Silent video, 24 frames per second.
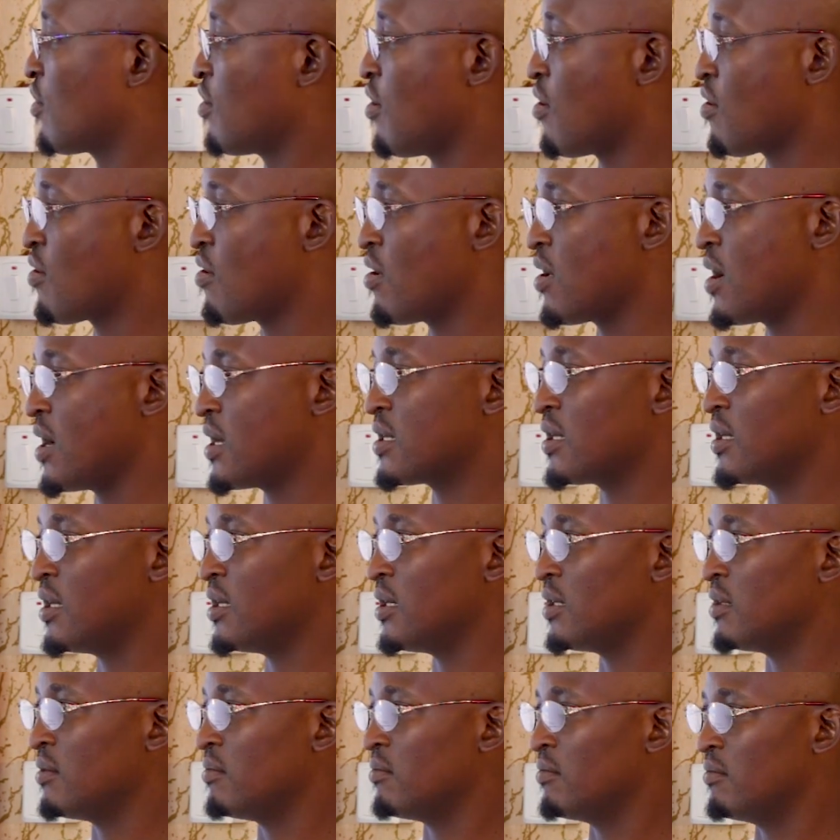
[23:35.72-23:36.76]

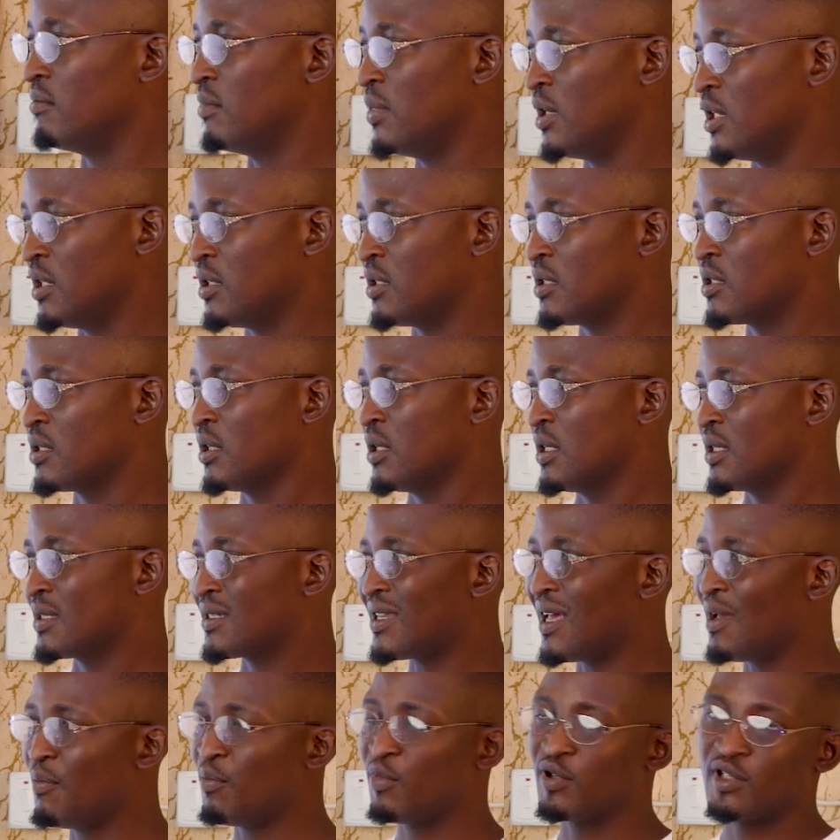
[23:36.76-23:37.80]
concurrently means
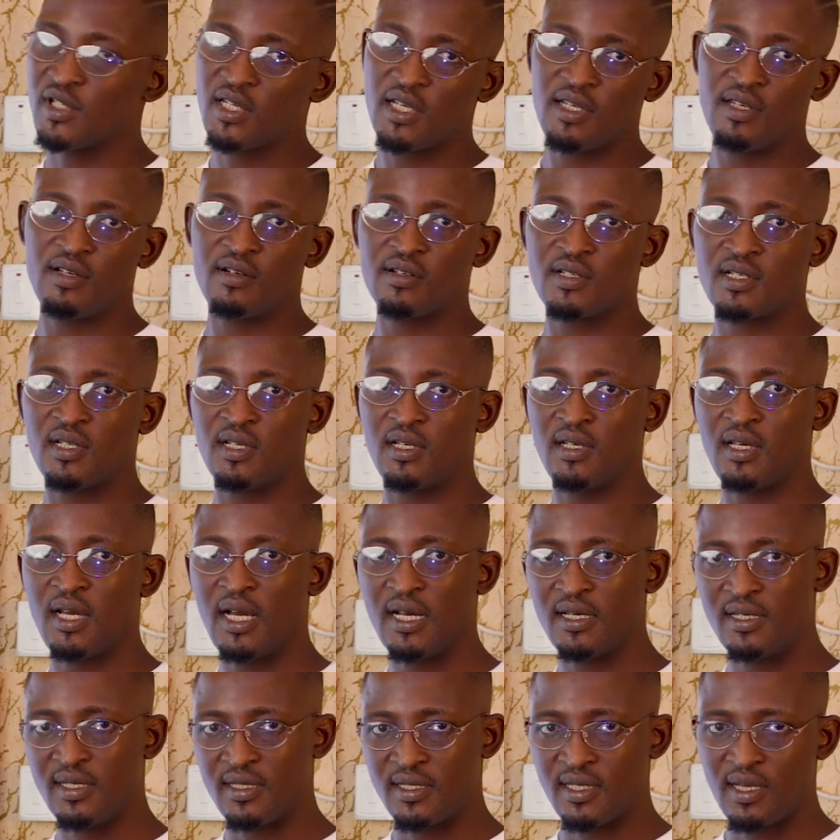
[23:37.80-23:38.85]
simultaneously
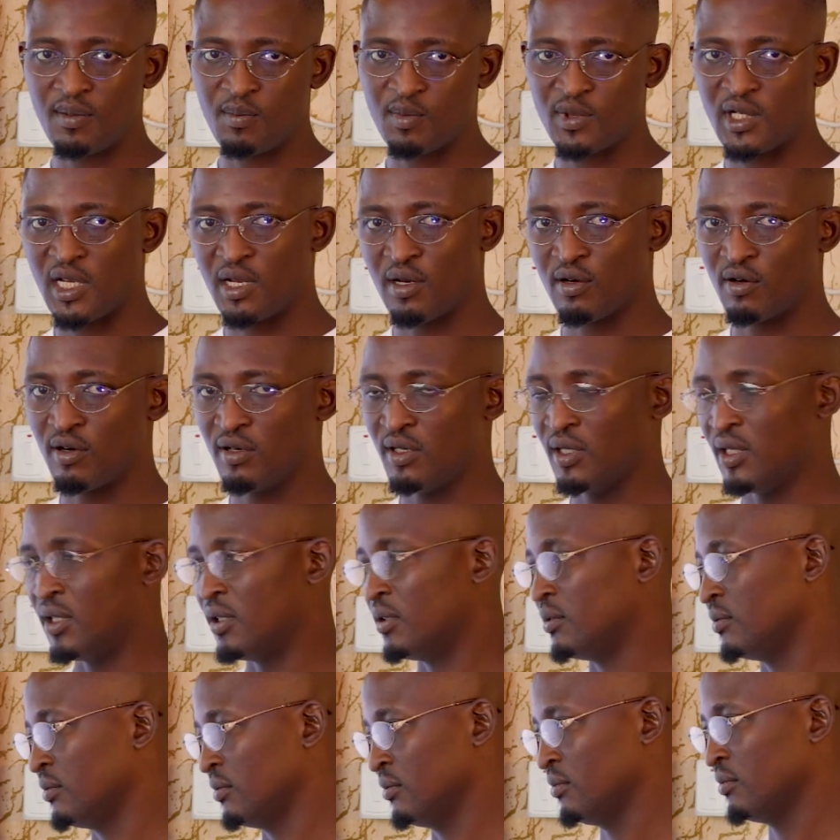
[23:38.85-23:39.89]
at the same time,
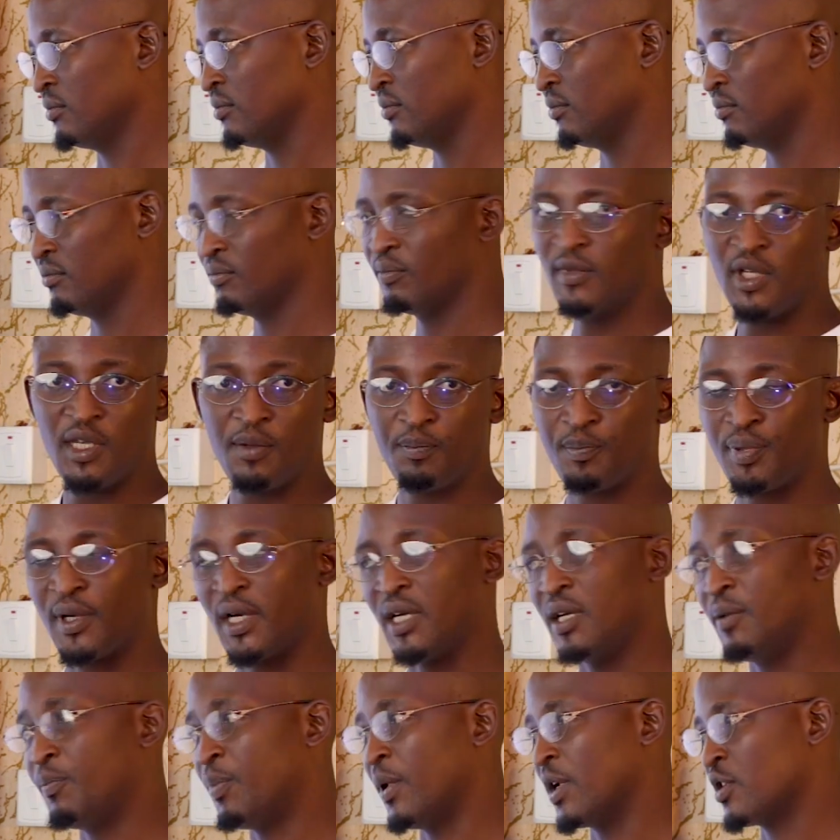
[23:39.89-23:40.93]
running in
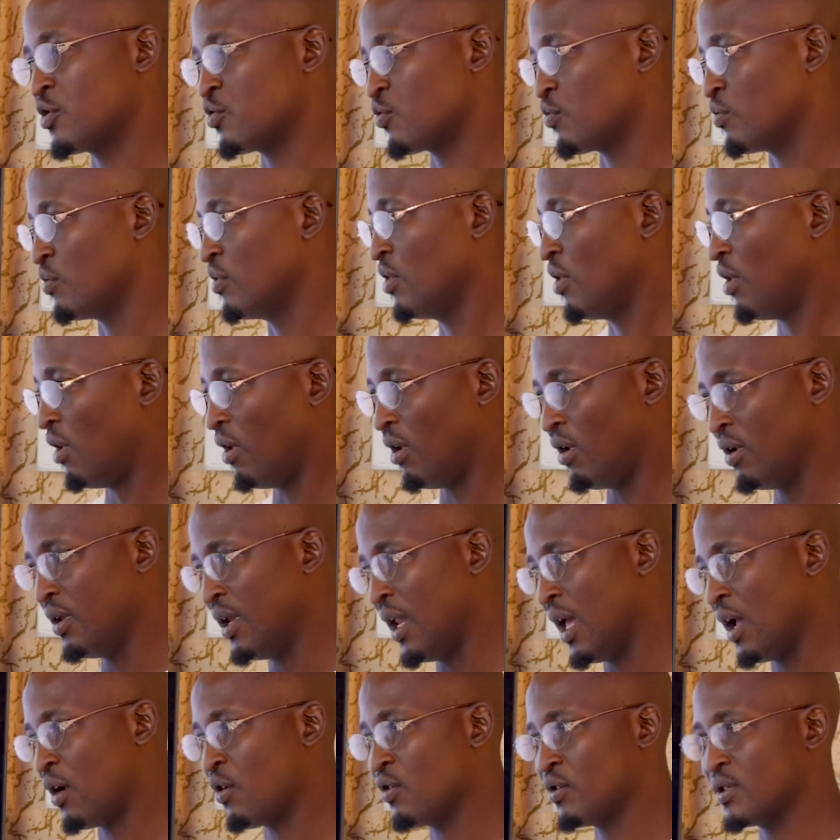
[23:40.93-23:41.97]
pari passu,
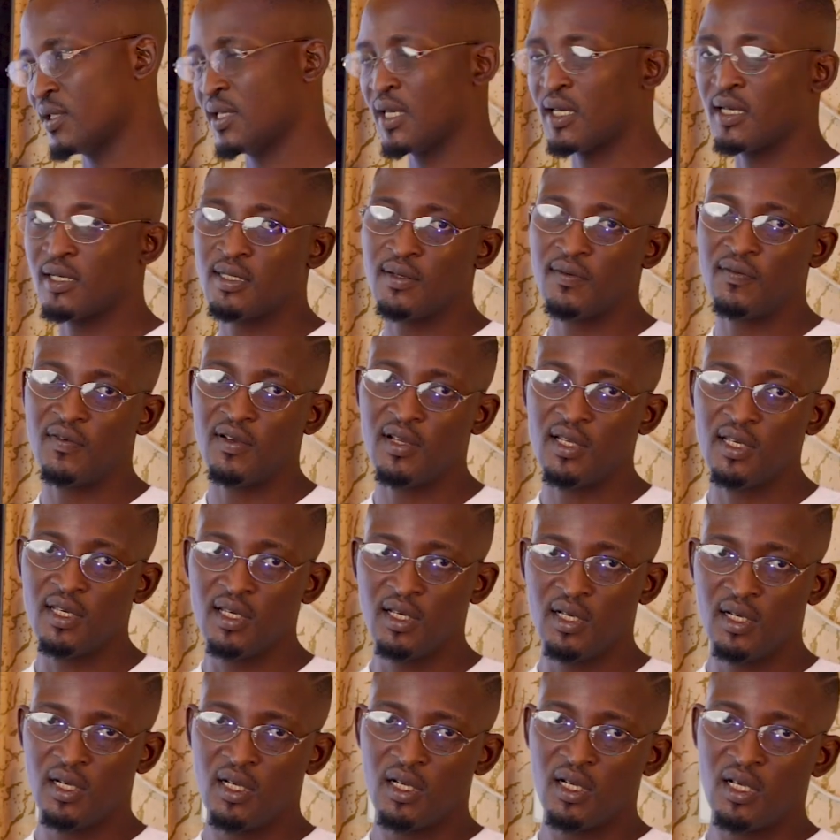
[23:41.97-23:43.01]
unlike consecutively.
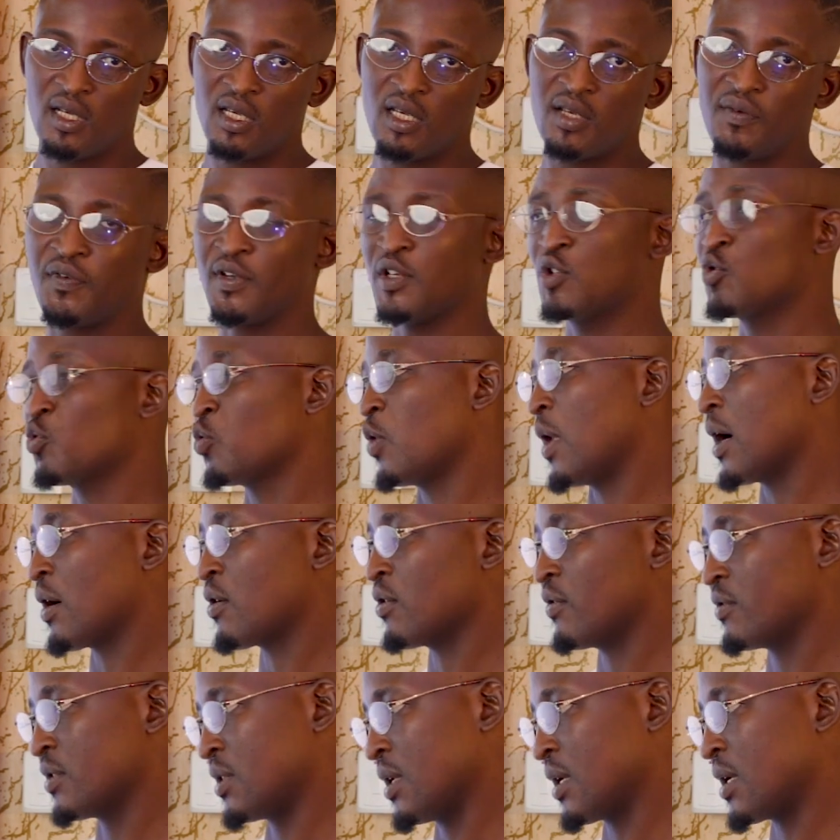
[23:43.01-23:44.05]
If you two work
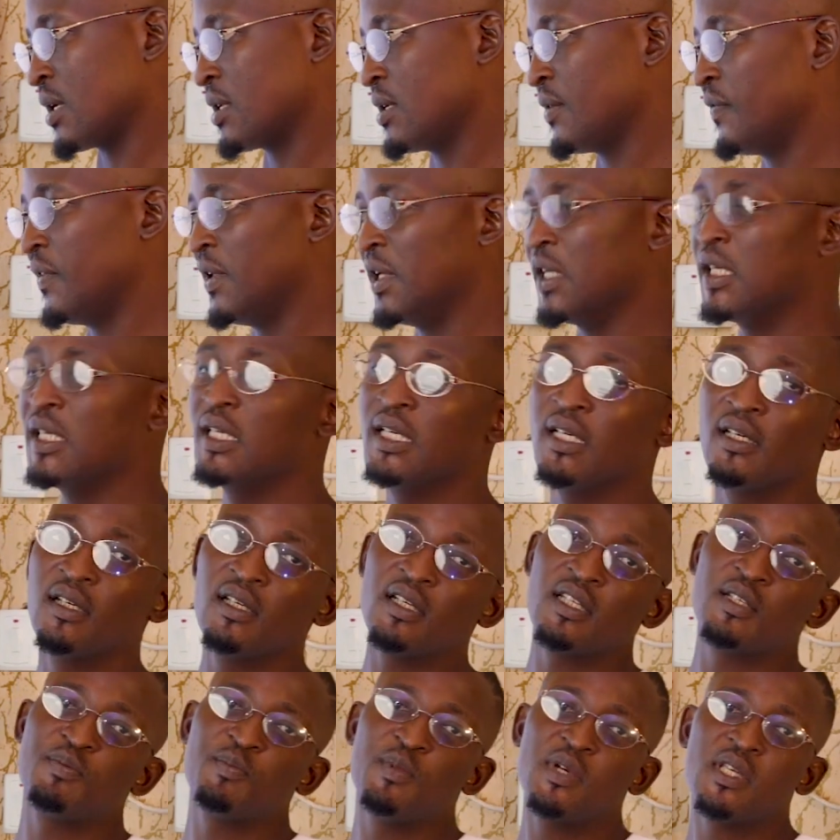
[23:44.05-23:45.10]
consecutively,
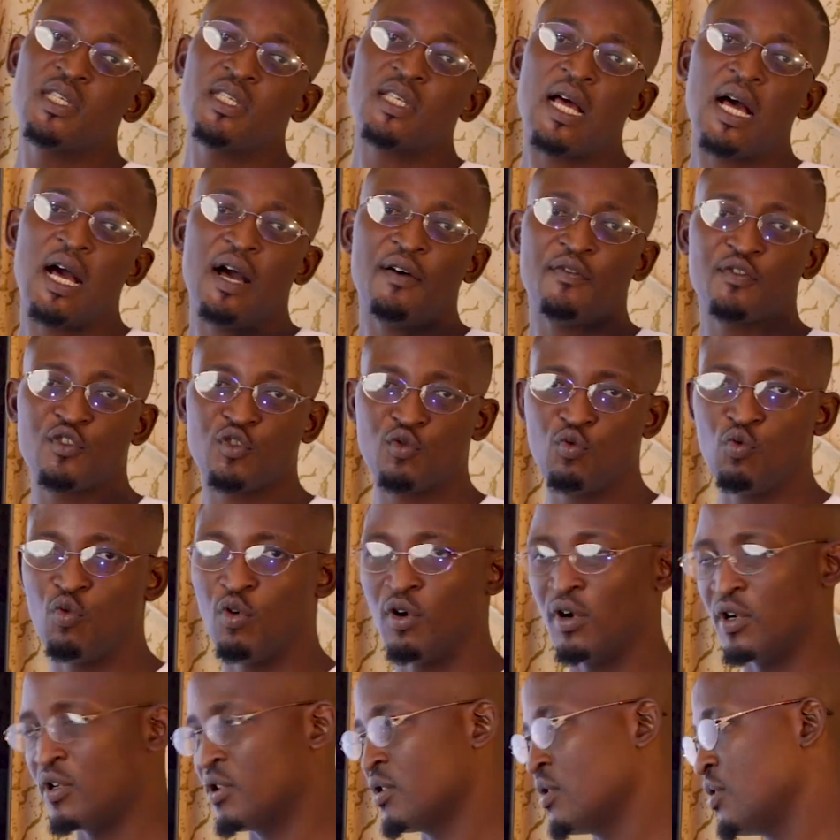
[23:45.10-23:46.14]
it means after
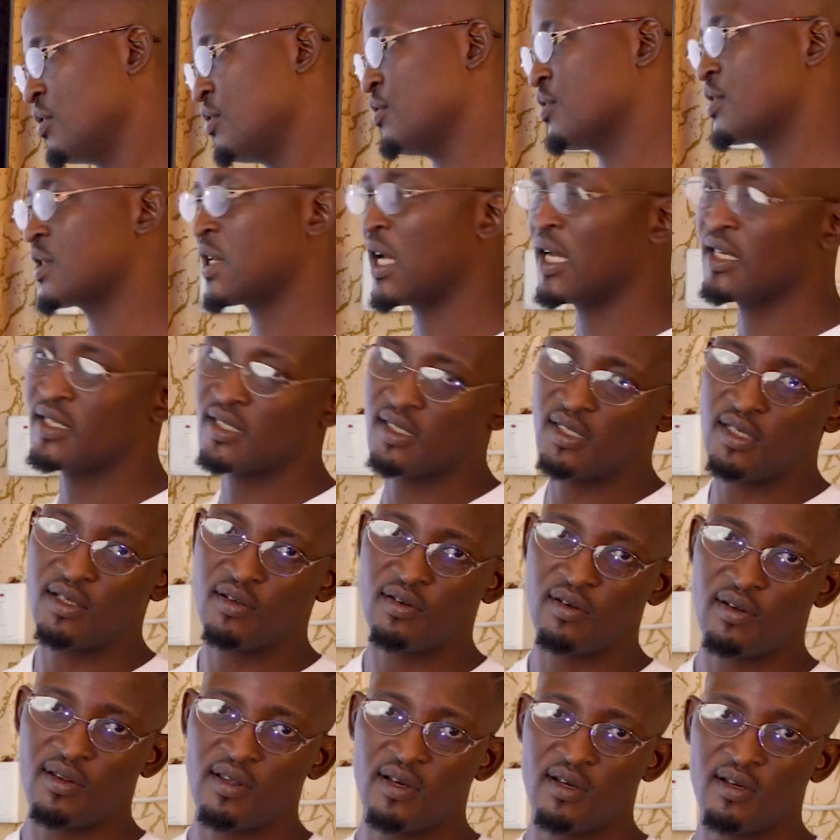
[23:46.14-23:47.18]
one, you start
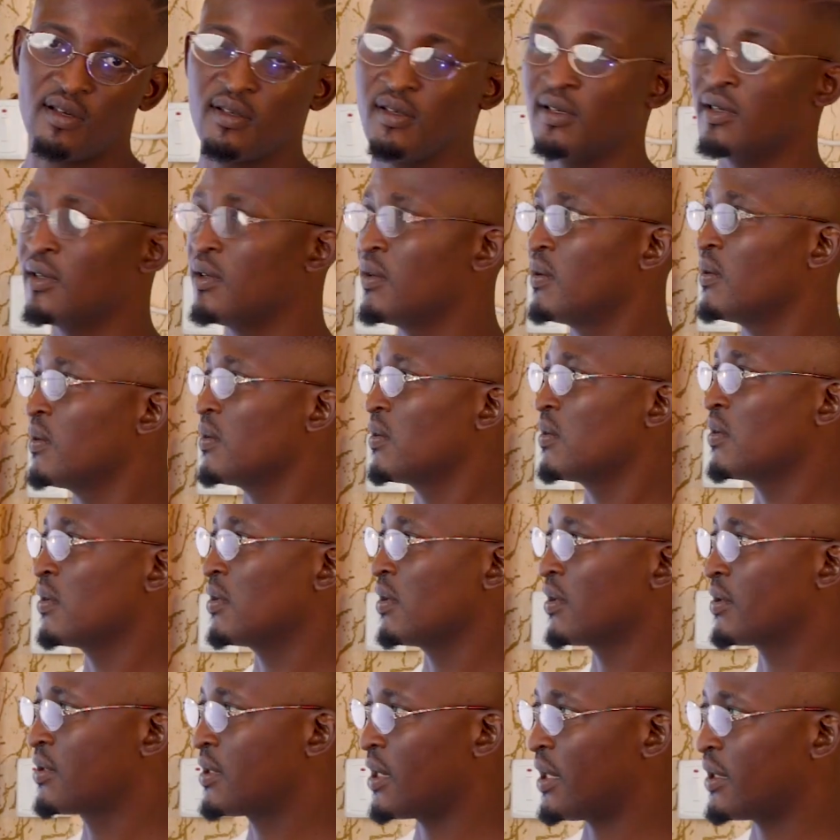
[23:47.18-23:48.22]
another.
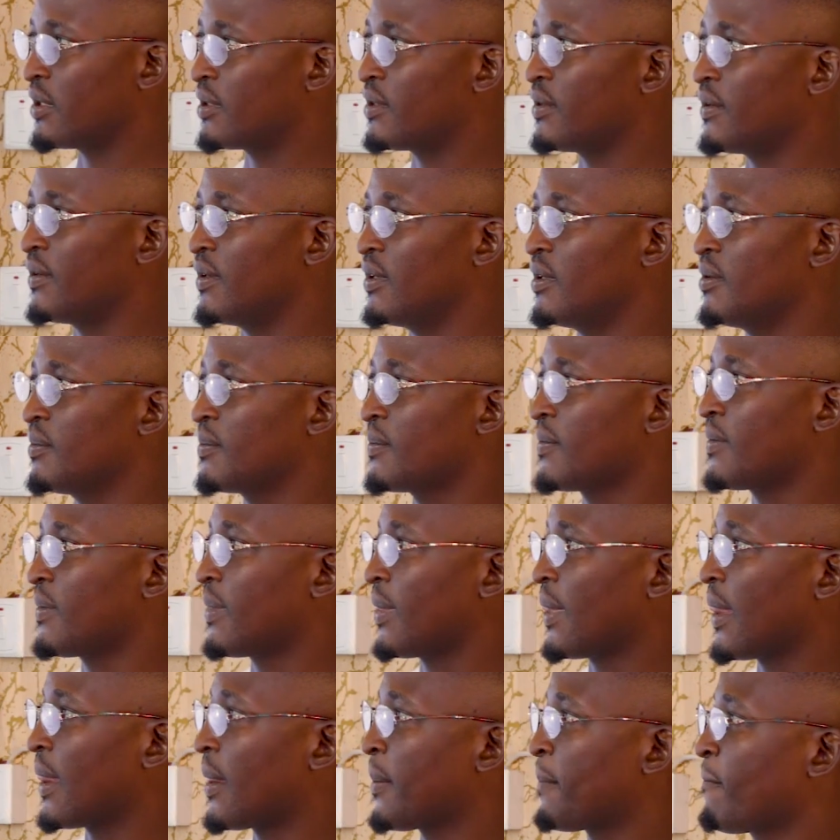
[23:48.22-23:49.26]
33.
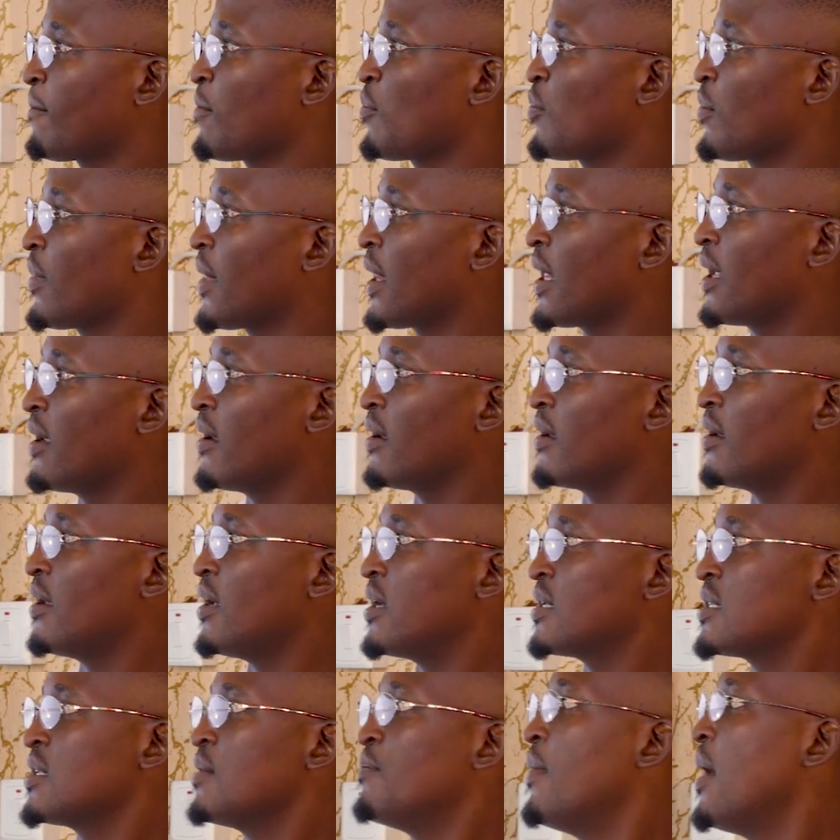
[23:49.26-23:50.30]

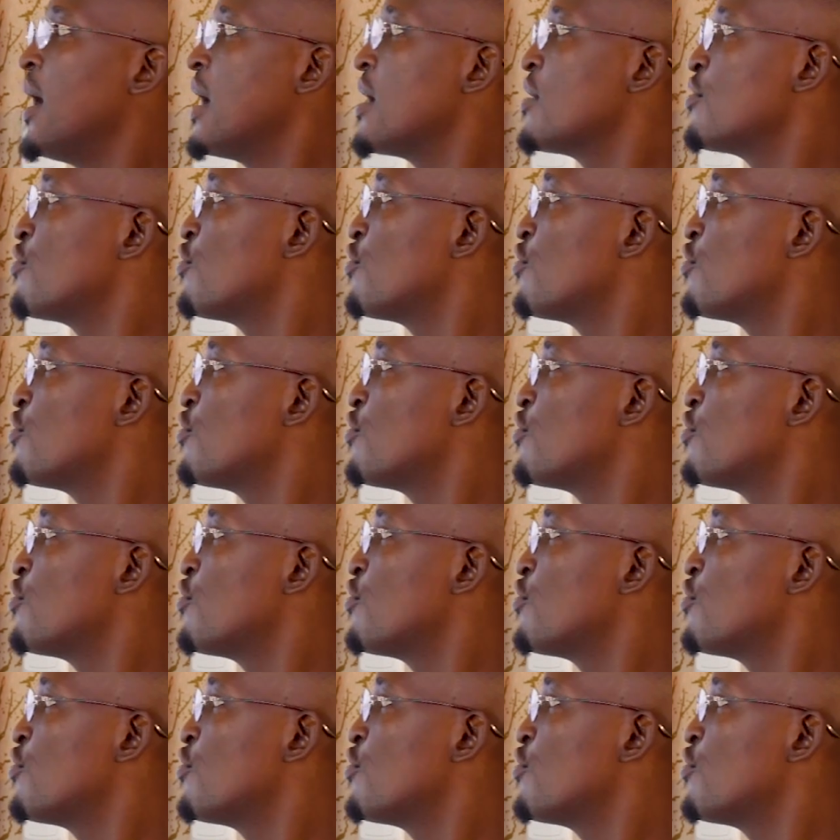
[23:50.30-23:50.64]
Here's a man